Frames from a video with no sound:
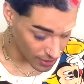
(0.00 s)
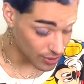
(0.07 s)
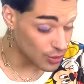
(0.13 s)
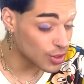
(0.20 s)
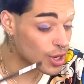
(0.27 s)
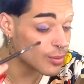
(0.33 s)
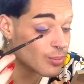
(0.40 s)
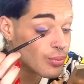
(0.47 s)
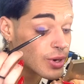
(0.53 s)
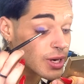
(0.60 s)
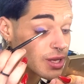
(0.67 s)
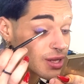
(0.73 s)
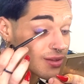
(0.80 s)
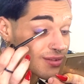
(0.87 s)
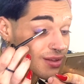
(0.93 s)
Look how pretty
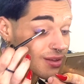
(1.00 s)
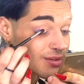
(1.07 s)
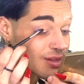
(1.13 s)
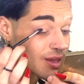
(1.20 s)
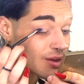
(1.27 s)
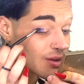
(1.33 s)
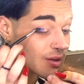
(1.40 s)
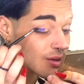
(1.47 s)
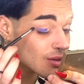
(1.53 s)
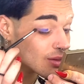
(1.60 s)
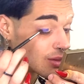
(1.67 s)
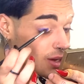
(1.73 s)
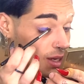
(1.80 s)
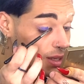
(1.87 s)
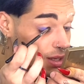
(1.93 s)
this is. Like,
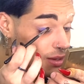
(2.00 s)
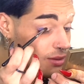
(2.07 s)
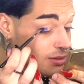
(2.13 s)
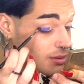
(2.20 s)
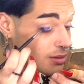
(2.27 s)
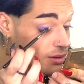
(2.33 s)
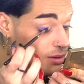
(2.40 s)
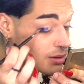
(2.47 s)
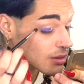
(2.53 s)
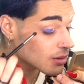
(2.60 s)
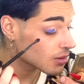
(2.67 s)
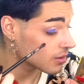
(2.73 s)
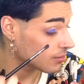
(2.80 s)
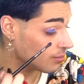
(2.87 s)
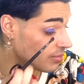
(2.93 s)
look at
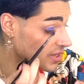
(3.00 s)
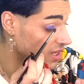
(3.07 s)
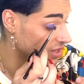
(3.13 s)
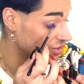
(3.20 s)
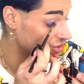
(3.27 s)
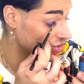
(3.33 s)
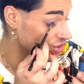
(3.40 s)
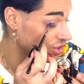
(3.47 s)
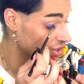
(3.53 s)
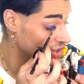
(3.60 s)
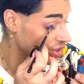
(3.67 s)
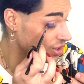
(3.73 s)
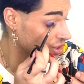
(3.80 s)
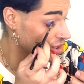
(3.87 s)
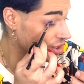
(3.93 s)
this. Bitch.
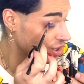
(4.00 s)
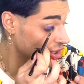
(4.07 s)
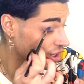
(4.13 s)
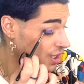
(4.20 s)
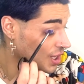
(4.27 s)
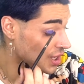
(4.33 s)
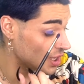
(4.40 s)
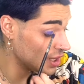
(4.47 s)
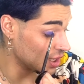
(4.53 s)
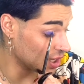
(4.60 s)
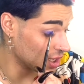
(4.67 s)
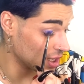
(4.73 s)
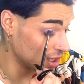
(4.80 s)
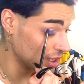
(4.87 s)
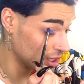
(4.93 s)

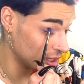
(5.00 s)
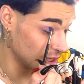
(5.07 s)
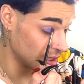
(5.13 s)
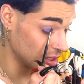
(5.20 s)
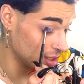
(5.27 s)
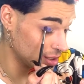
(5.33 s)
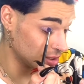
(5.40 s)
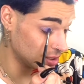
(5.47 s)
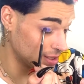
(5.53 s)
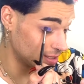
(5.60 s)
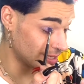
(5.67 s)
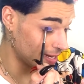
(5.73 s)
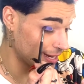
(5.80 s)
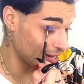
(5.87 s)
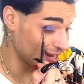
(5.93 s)
Hello. She
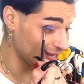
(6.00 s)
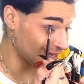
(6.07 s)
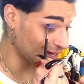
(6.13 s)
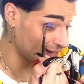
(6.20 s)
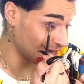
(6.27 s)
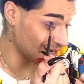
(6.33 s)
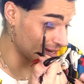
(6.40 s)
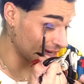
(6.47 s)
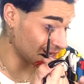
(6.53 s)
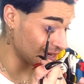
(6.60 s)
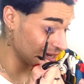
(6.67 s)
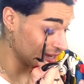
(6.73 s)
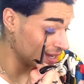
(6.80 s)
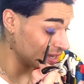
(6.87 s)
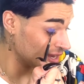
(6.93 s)
said hello.
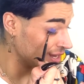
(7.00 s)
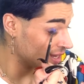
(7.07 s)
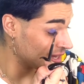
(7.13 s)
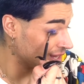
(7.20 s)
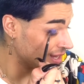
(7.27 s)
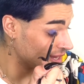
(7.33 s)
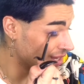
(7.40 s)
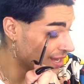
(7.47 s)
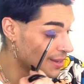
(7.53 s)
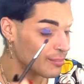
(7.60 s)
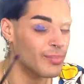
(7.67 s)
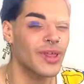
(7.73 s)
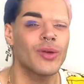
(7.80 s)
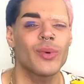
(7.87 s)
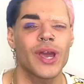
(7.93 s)

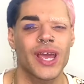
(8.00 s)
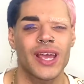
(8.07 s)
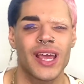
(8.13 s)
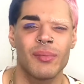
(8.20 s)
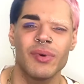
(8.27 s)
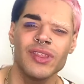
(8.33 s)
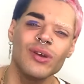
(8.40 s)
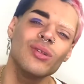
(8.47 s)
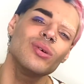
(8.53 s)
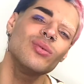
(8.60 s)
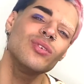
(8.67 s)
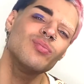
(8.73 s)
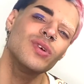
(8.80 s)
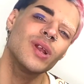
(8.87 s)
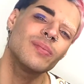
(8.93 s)
By the way, am I the only one
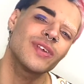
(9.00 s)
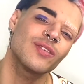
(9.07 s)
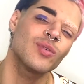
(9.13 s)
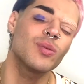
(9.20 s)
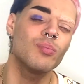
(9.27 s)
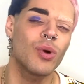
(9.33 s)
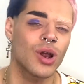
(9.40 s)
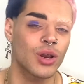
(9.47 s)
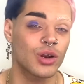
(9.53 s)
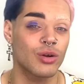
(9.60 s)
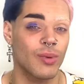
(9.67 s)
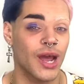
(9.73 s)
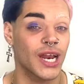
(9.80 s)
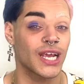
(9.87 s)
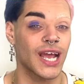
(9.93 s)
who's been obsessed with
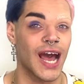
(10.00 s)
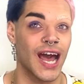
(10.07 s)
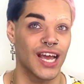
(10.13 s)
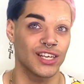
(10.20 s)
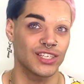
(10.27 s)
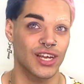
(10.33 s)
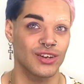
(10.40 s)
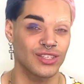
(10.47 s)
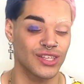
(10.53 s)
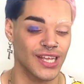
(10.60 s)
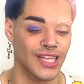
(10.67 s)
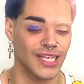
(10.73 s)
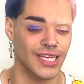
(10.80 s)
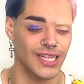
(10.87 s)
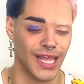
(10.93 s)
monochromatic eyeshadows
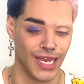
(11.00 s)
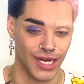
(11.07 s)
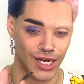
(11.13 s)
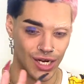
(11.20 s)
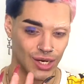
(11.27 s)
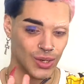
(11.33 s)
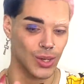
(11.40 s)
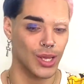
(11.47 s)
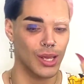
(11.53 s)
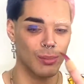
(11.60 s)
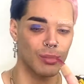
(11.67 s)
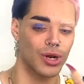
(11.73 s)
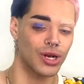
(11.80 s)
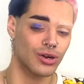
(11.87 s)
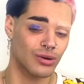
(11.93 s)
lately? Like, girl,
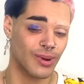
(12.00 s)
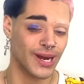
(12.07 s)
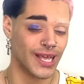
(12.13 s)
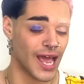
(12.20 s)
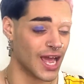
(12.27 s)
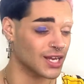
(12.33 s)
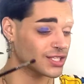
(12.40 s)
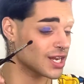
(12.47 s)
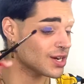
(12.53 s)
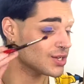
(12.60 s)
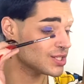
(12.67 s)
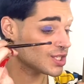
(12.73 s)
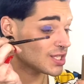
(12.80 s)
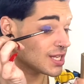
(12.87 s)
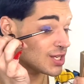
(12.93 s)
monochromatic eyeshadow is
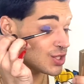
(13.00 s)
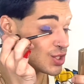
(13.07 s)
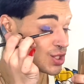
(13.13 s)
just like,